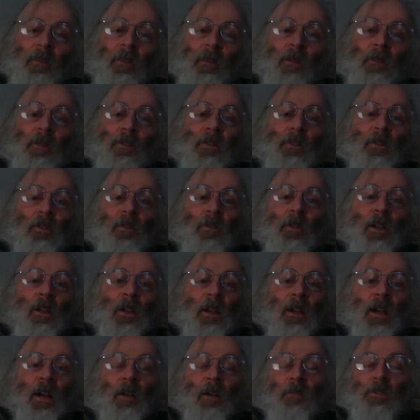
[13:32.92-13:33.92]
So
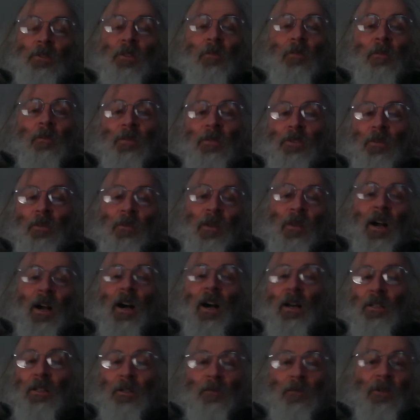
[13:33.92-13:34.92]

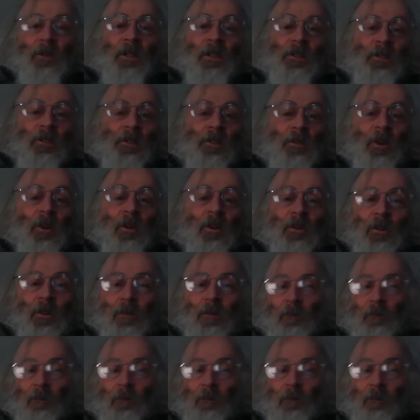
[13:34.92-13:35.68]
harder for us to spot.